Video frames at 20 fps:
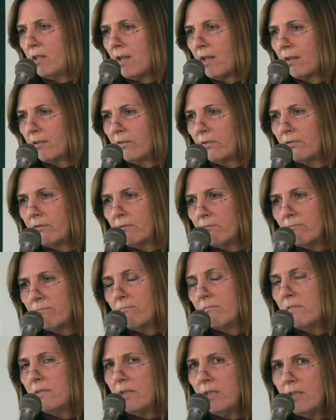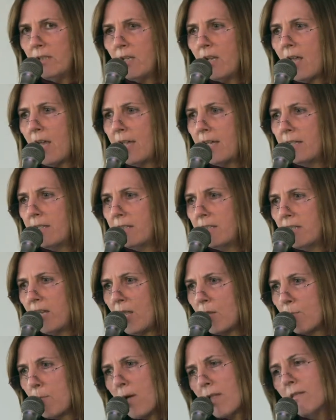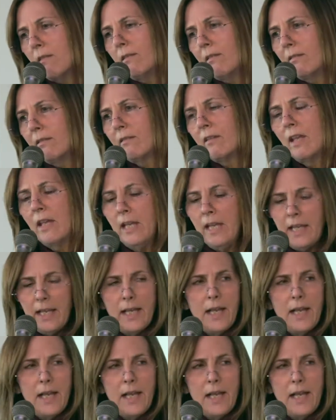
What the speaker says: next 9-10 months.